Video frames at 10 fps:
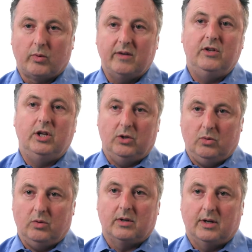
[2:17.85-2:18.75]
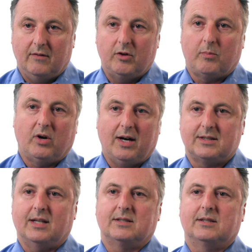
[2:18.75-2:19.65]
review of your
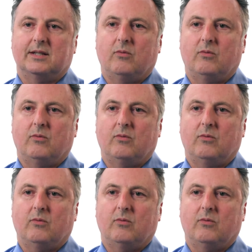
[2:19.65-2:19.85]
processes.